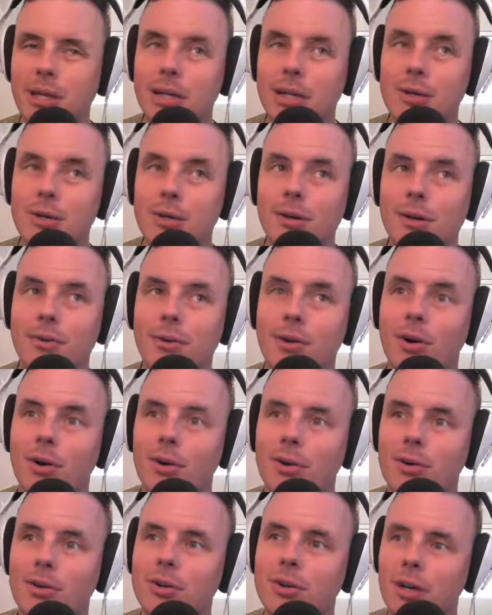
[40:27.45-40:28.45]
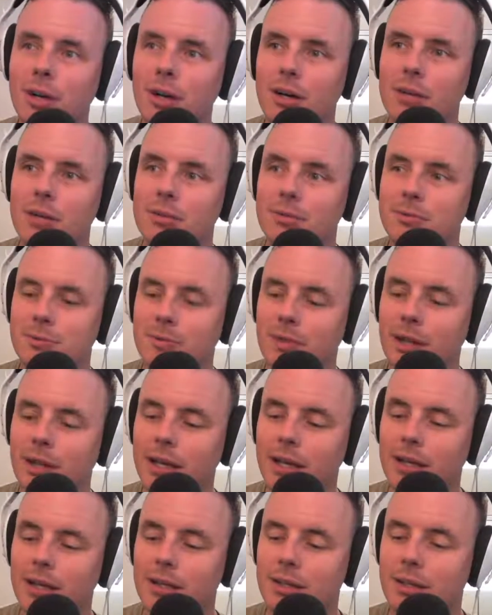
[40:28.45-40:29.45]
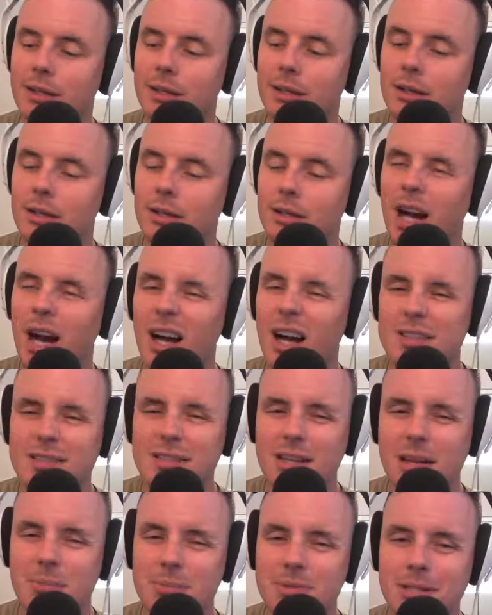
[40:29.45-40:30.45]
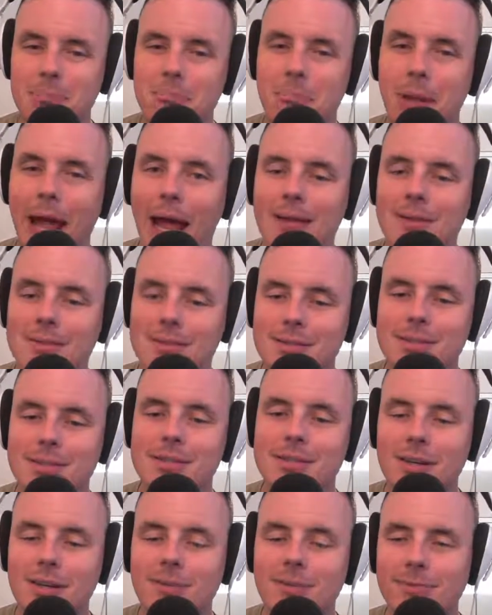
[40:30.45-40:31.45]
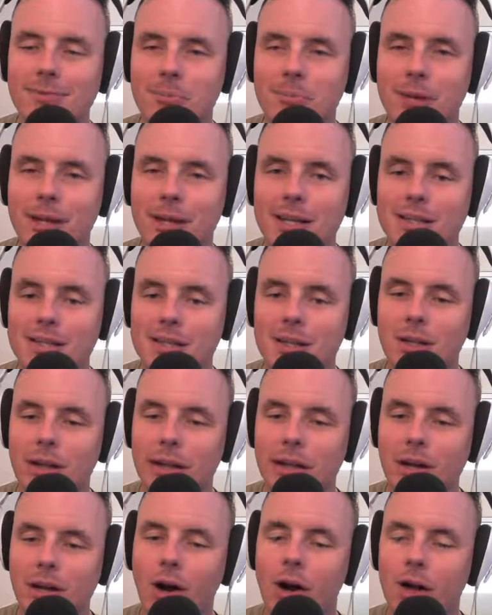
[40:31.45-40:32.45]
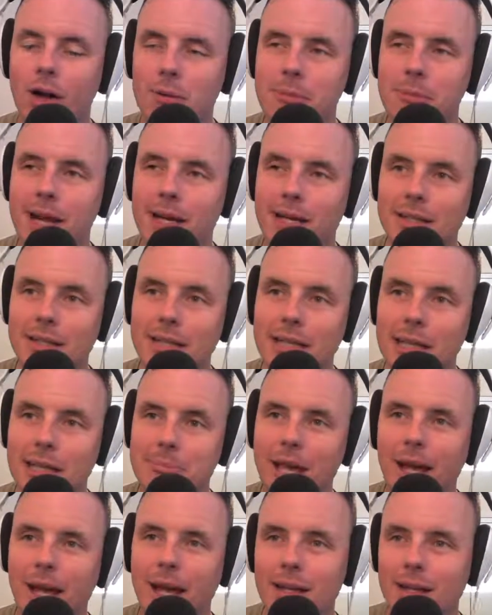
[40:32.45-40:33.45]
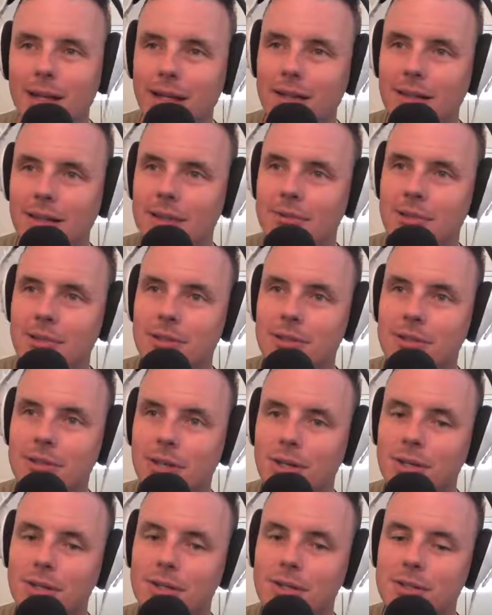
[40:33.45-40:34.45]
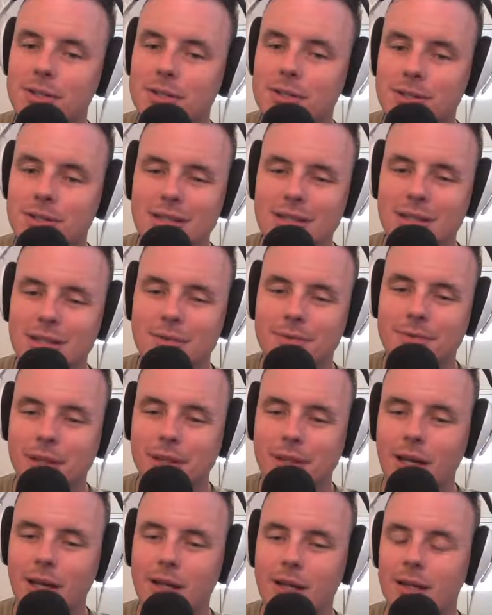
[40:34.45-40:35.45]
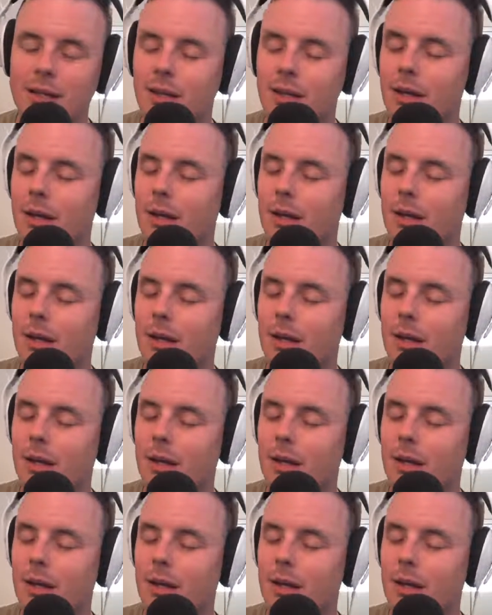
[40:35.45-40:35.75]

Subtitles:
I know I've heard of, like, concepts and patents and stuff for bikes that, like, automatically keep the headlight level in turns and stuff like that.